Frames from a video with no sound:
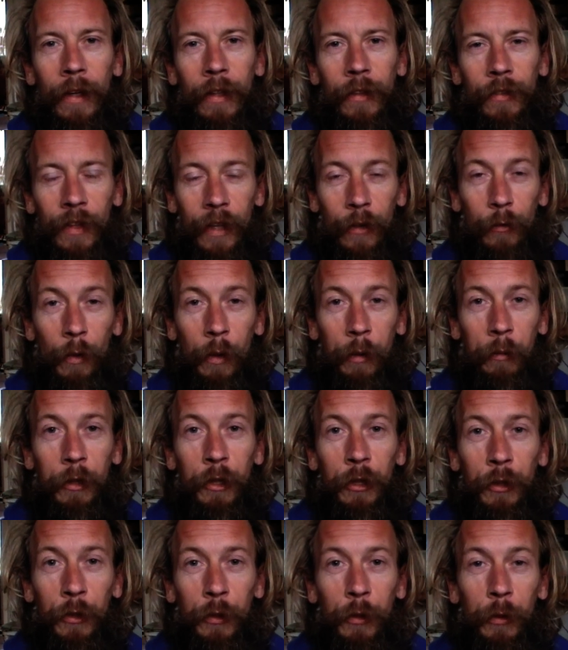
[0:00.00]
so that's what I'm
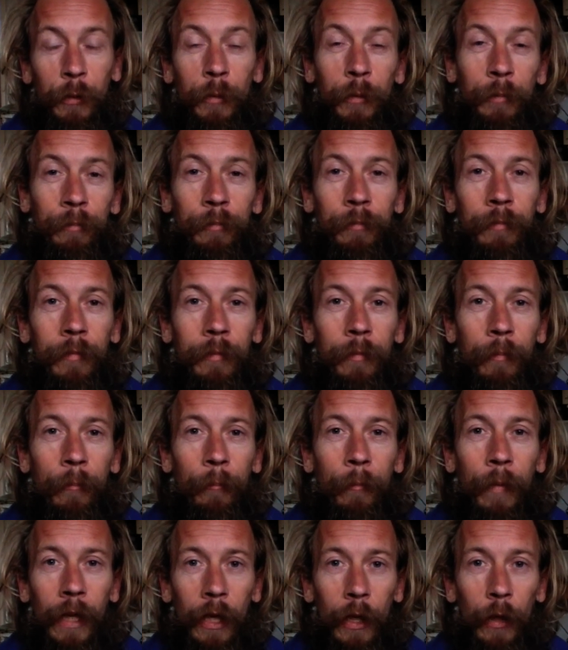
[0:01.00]
going to do
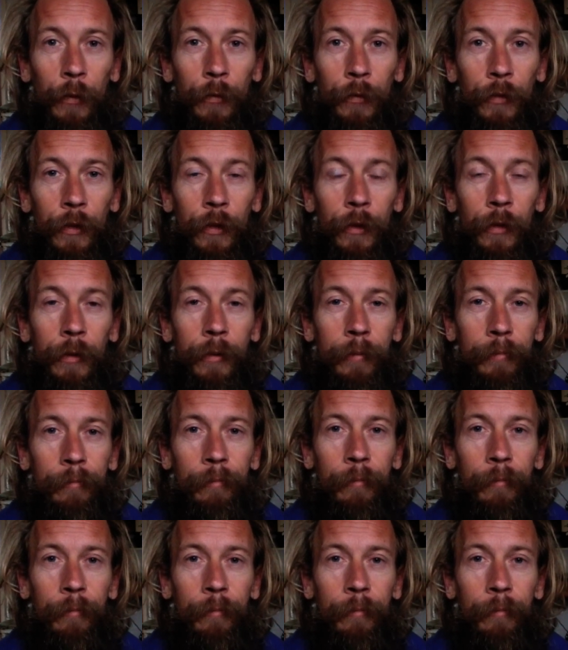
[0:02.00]
hello to you